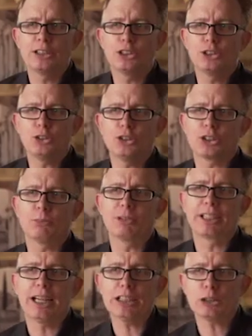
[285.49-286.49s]
and to do
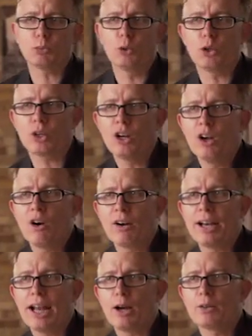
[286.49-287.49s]
some guesswork
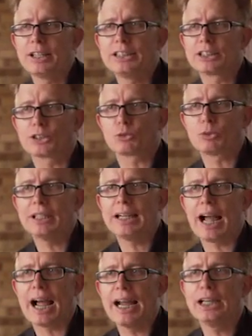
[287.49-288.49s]
on how these
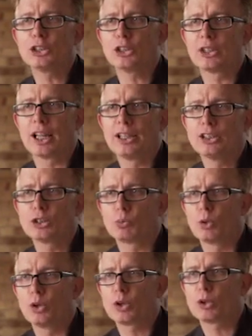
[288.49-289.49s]
3 Asian letters were